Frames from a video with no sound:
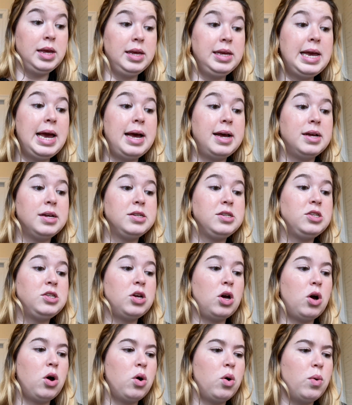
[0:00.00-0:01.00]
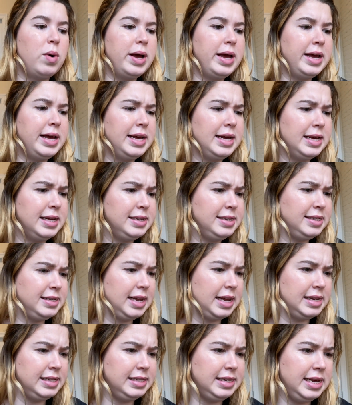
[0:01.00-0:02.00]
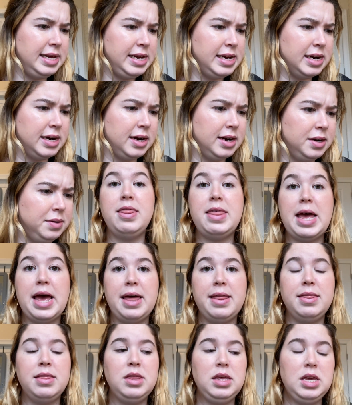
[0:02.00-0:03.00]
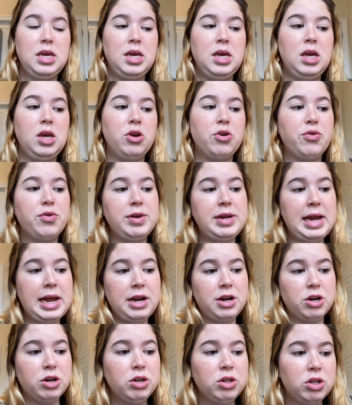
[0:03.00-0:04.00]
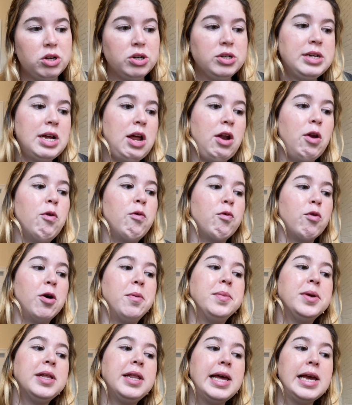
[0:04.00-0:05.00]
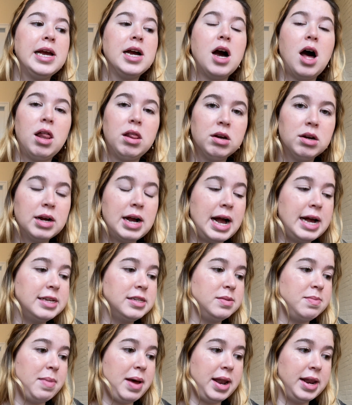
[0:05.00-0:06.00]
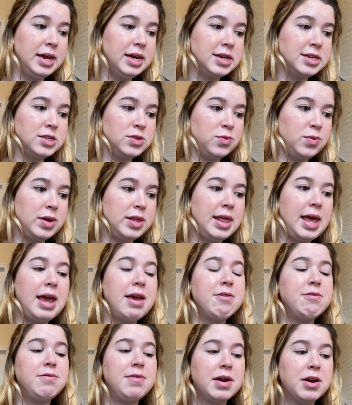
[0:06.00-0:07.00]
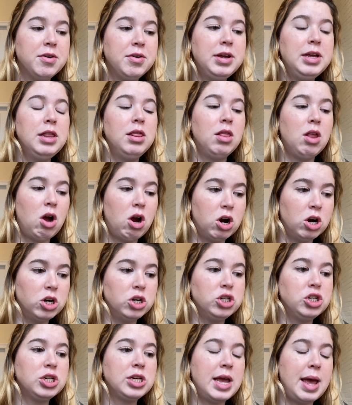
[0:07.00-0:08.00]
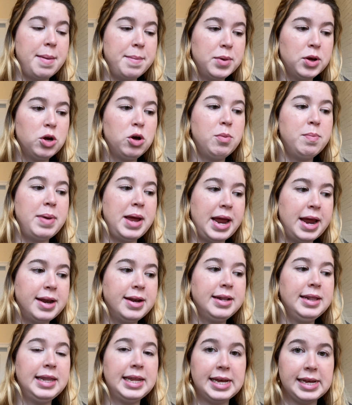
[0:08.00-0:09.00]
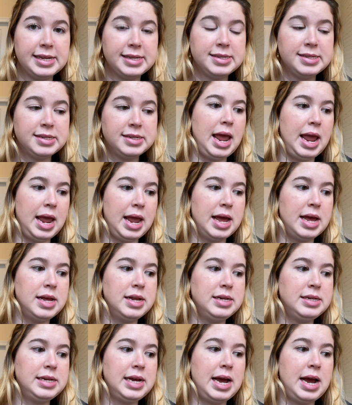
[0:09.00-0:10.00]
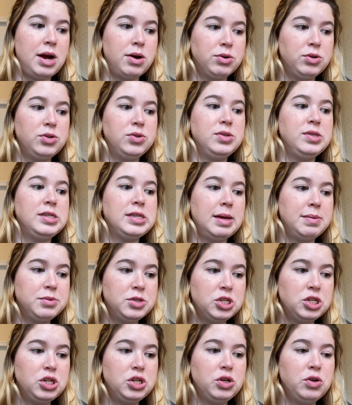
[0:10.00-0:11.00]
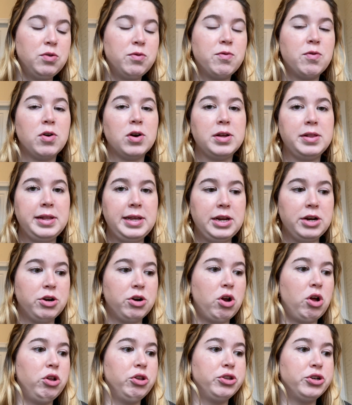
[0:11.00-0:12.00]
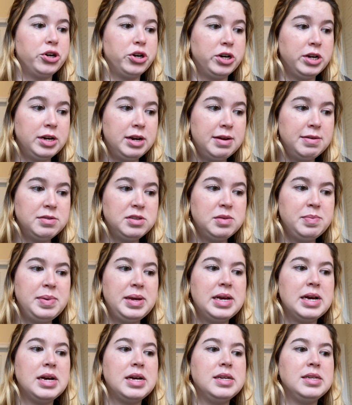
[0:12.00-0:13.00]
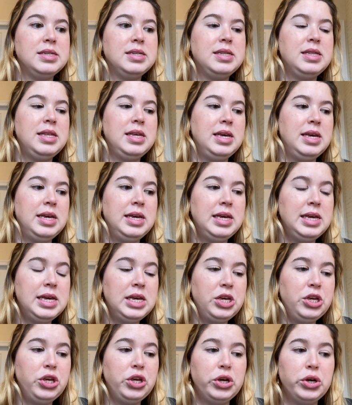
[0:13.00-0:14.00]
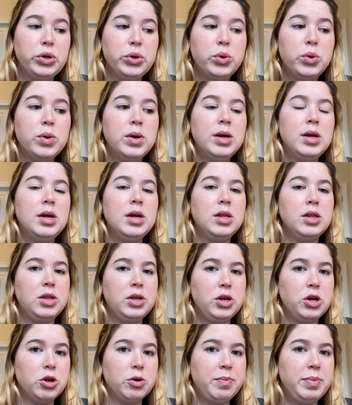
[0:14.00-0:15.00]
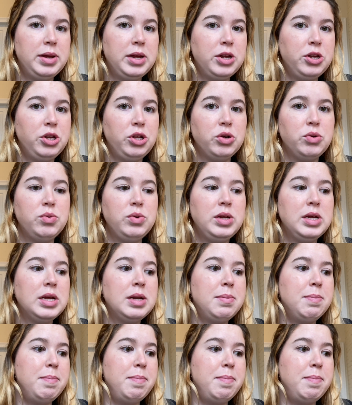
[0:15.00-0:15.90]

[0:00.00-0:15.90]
Yeah, so it says here that the creator learned how to formulate color cosmetics with a very large chemical banned list and how to substitute for cleaner alternatives because the EU, the European Union,